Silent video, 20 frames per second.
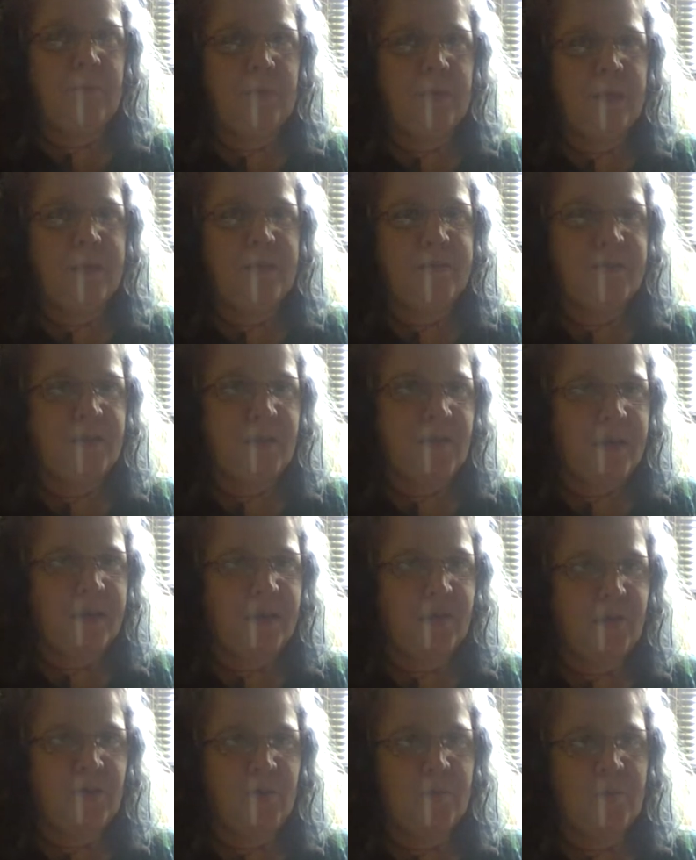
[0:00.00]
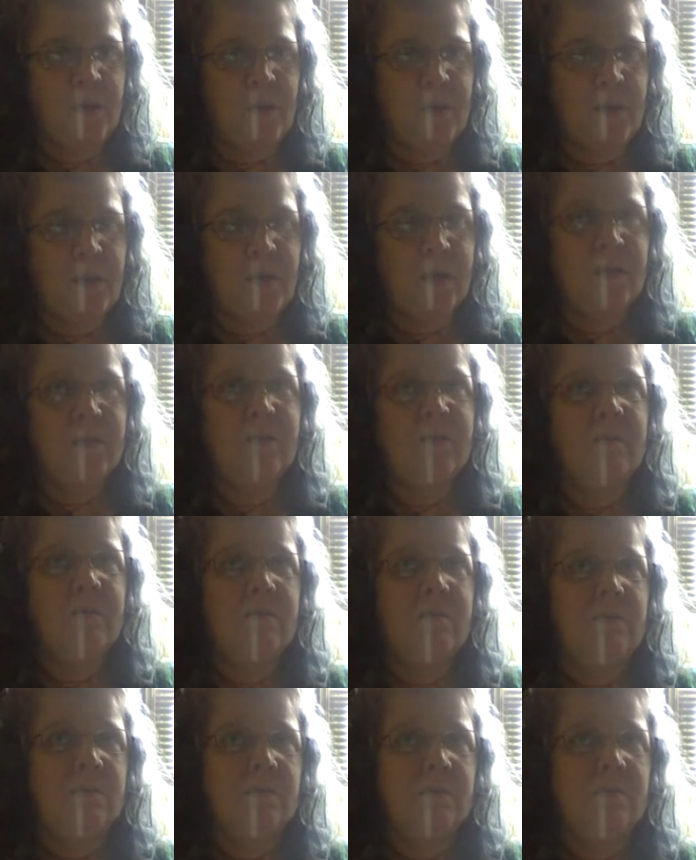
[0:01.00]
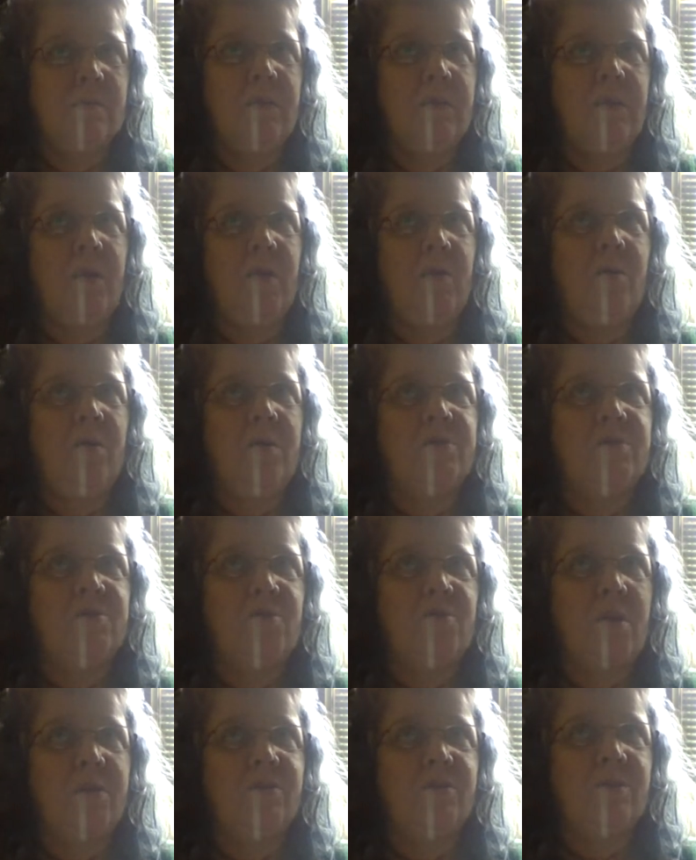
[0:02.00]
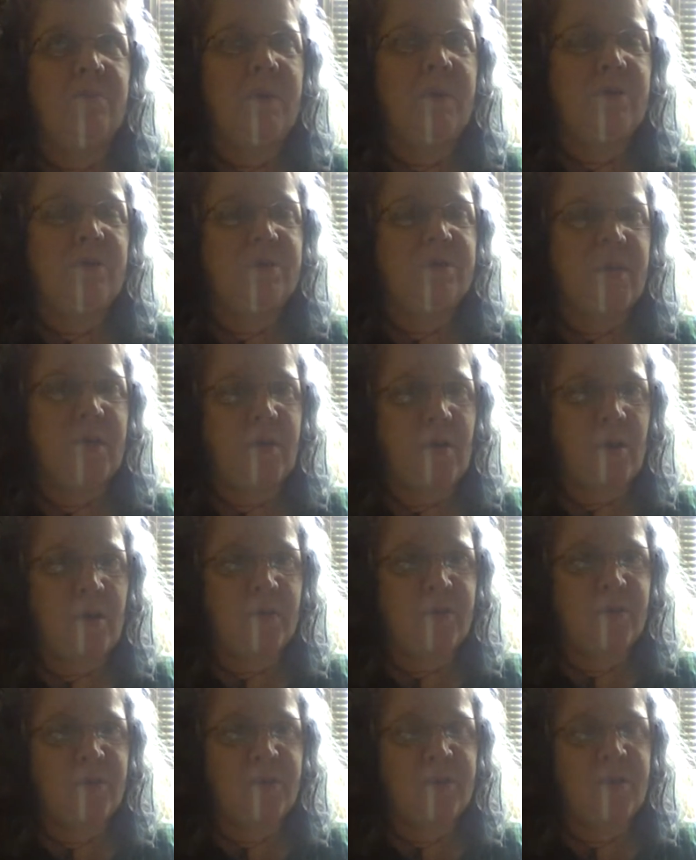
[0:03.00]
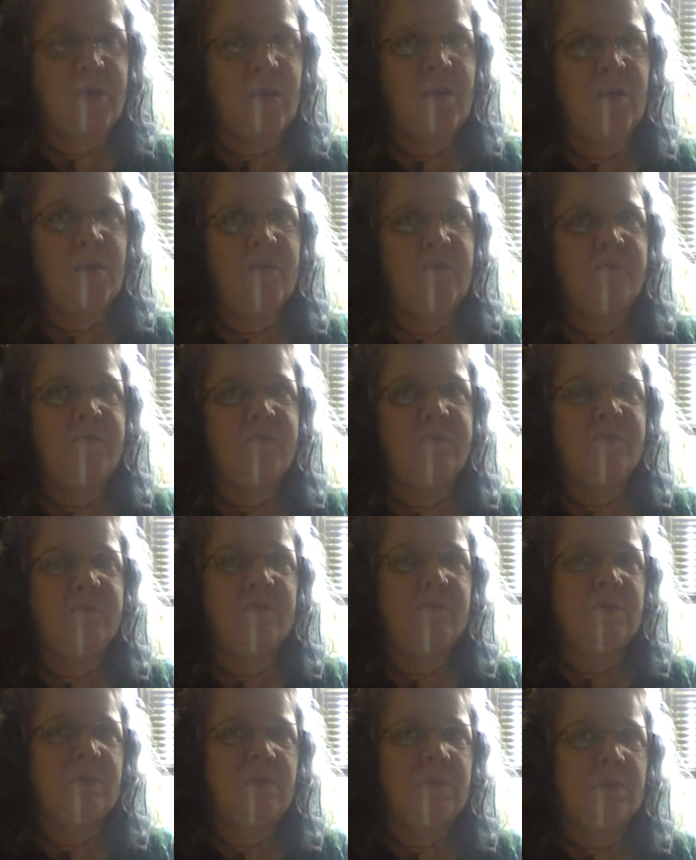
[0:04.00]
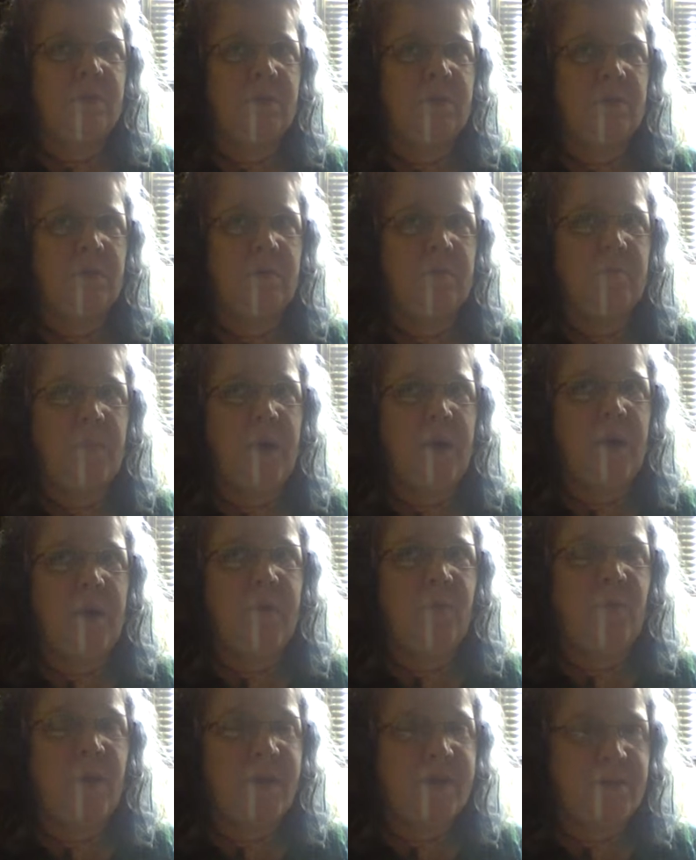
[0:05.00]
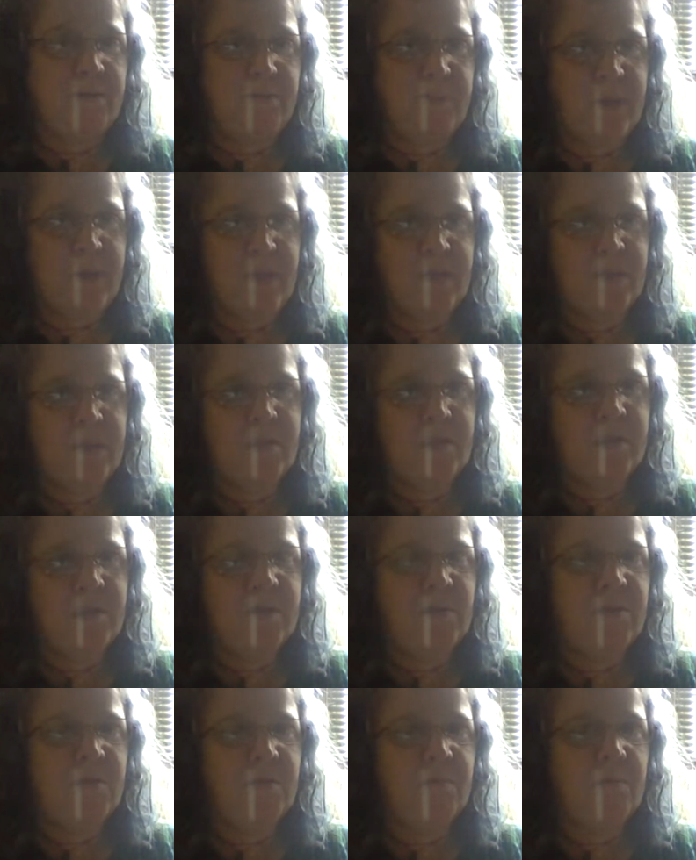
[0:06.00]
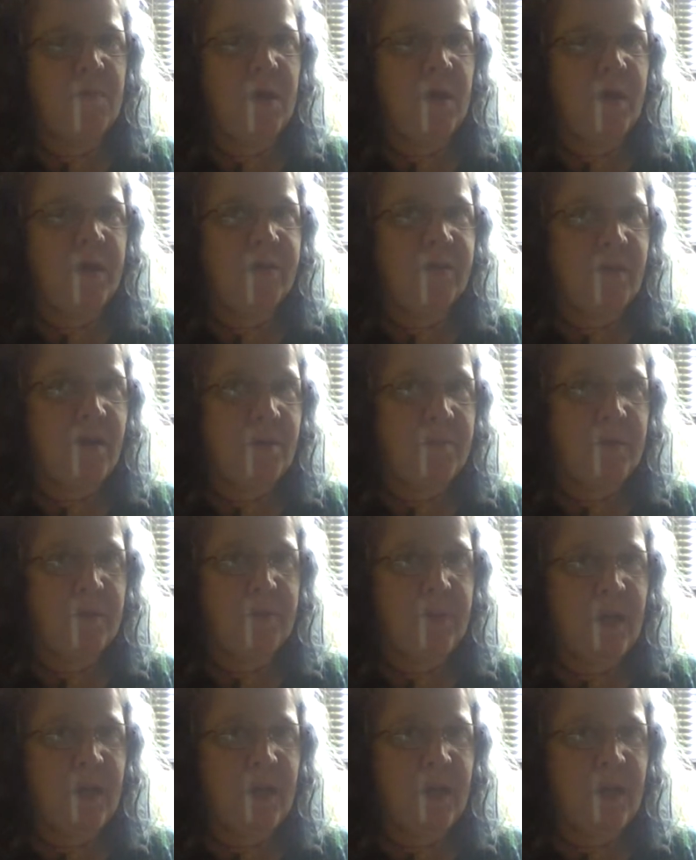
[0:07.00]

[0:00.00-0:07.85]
a place that I can do my, you know, astrology, parapsychology stuff, my resin pieces, my diamond